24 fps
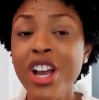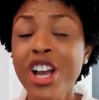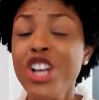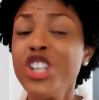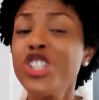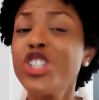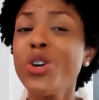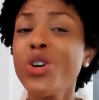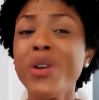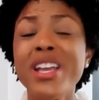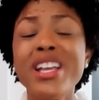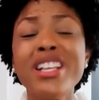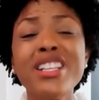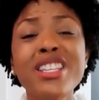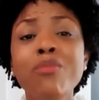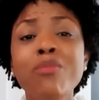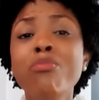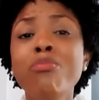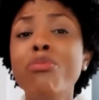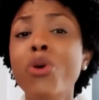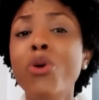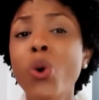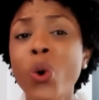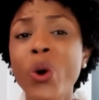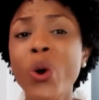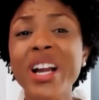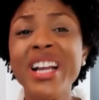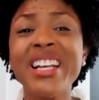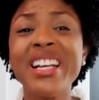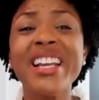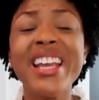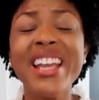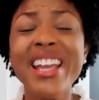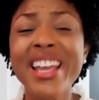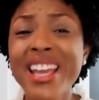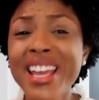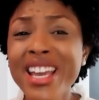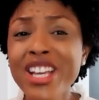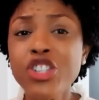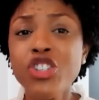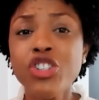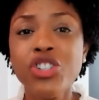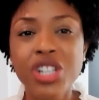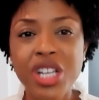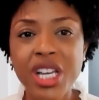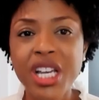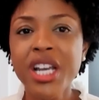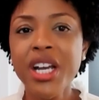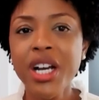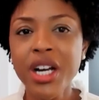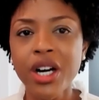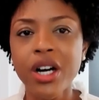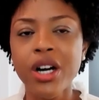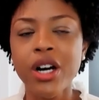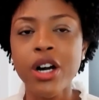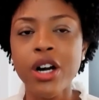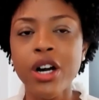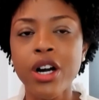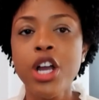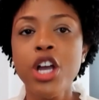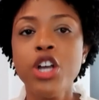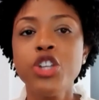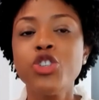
So it's important each year